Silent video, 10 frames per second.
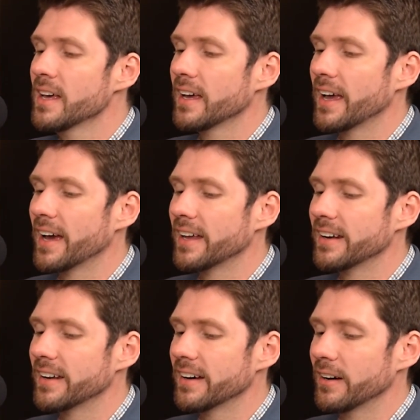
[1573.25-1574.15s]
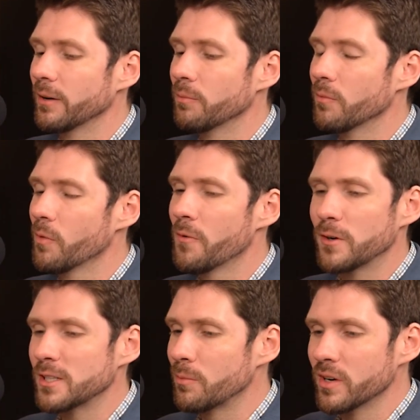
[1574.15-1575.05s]
And
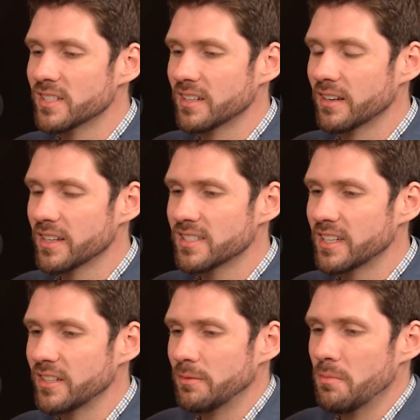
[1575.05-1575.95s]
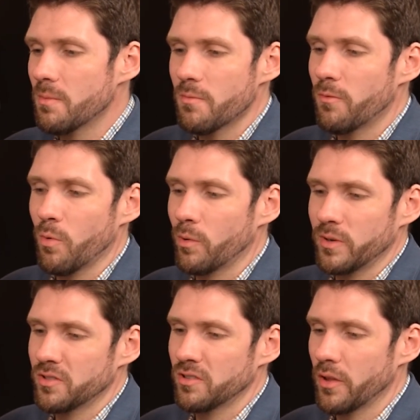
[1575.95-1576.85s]
for some reason, the city, for one
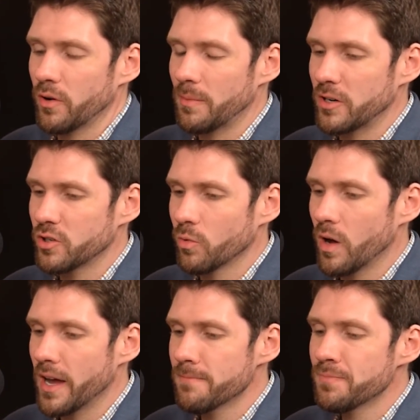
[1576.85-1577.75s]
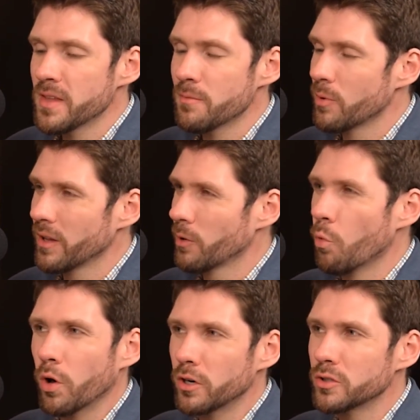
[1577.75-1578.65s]
reason or another, I'm not sure why, but we had like
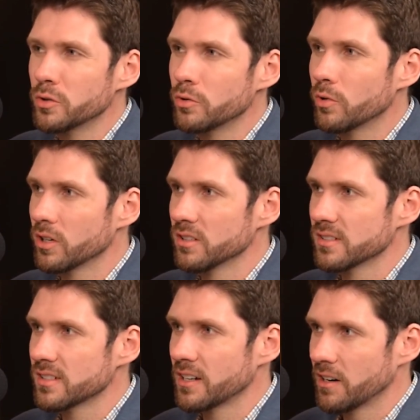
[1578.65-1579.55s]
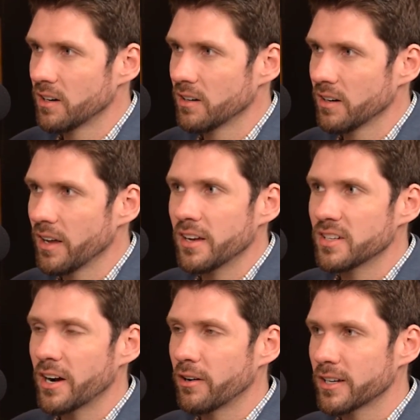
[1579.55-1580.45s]
one or two grills in our
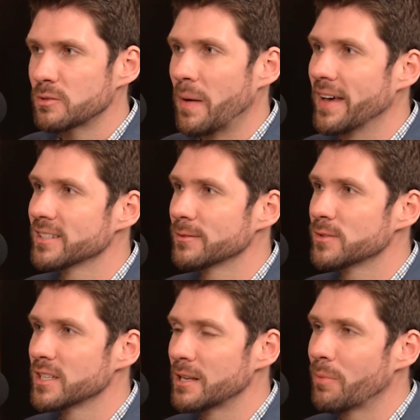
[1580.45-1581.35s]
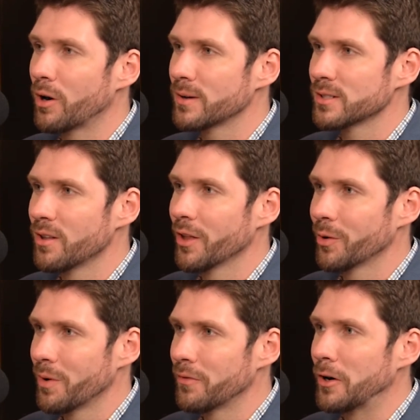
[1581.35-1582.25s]
entire expanse of city parks along
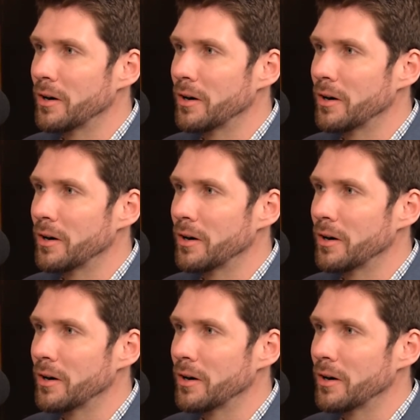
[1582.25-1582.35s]
the river.